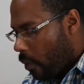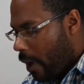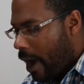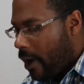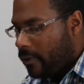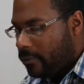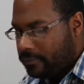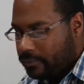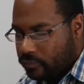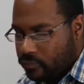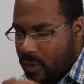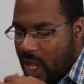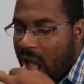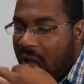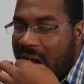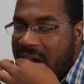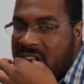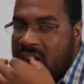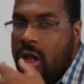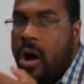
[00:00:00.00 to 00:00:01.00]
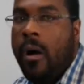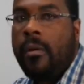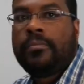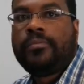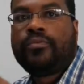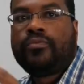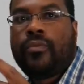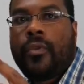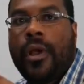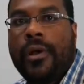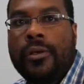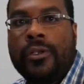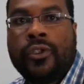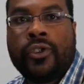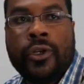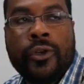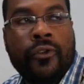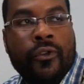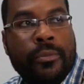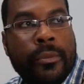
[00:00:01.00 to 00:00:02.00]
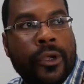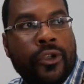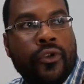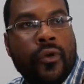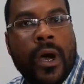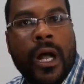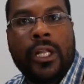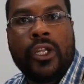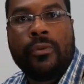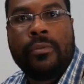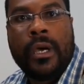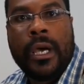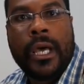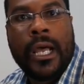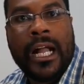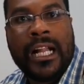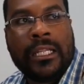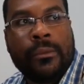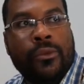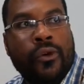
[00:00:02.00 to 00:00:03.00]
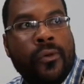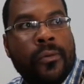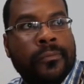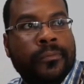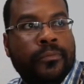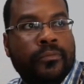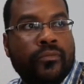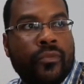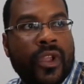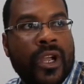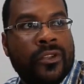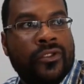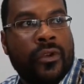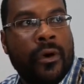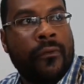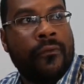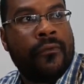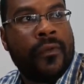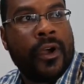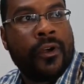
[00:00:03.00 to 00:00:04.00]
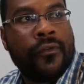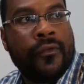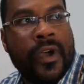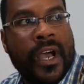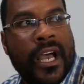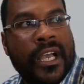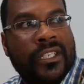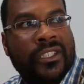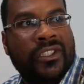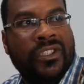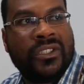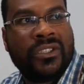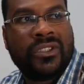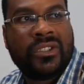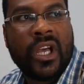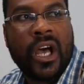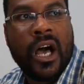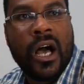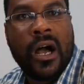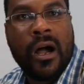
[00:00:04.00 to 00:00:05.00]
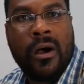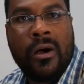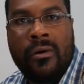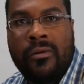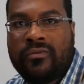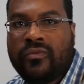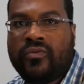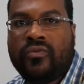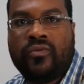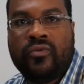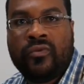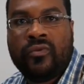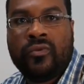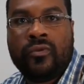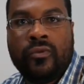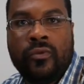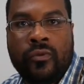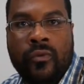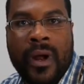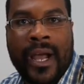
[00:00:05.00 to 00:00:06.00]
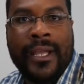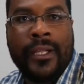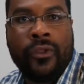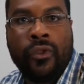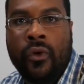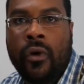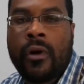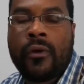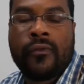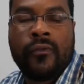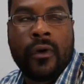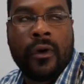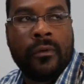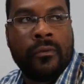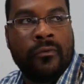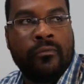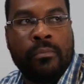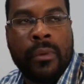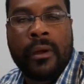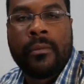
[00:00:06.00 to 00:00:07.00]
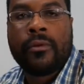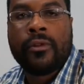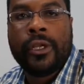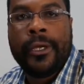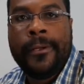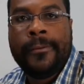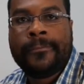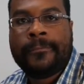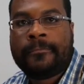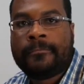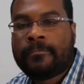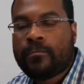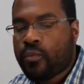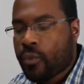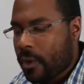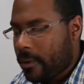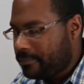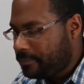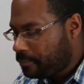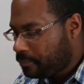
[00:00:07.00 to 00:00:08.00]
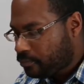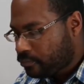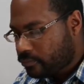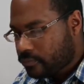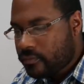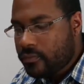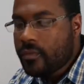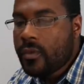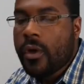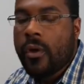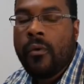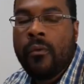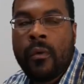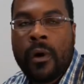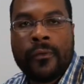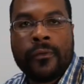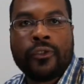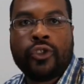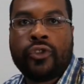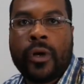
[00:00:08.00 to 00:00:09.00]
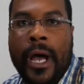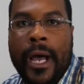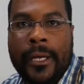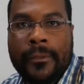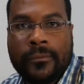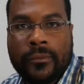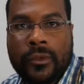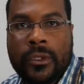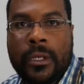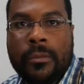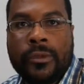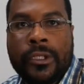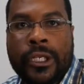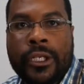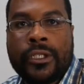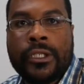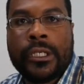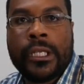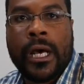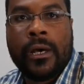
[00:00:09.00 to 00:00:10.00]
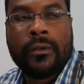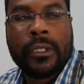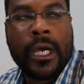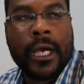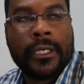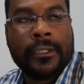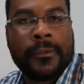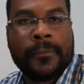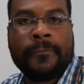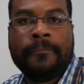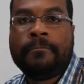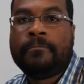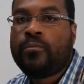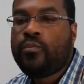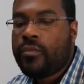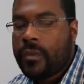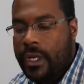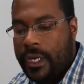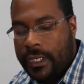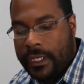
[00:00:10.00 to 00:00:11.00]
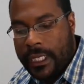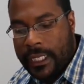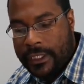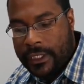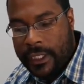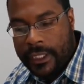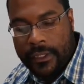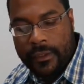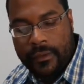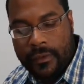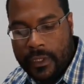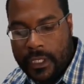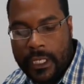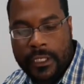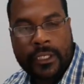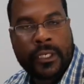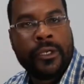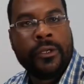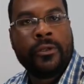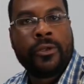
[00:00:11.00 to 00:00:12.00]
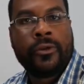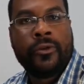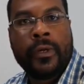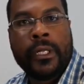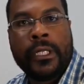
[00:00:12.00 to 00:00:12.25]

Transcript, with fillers: Wow. The secret menu item at Animal. It's on Fairfax, uh, right north of Beverly. Worth a try. Come test it out, guys. And that's it. That's Cue the